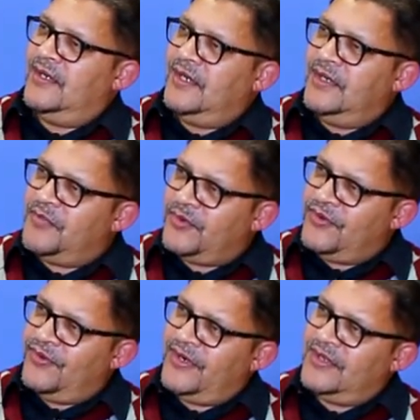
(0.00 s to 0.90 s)
In
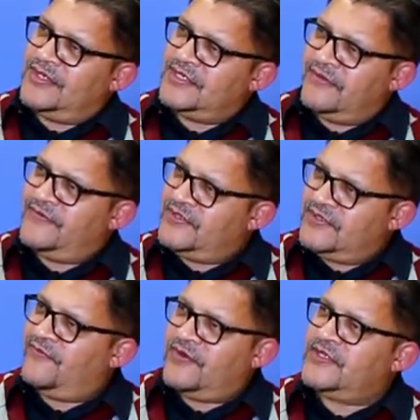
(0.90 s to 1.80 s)
procuring the services
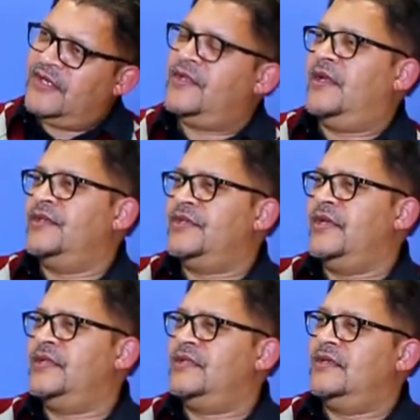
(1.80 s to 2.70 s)
of consulting
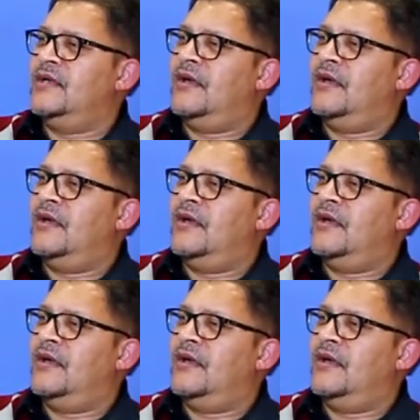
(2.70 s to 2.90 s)
engineers,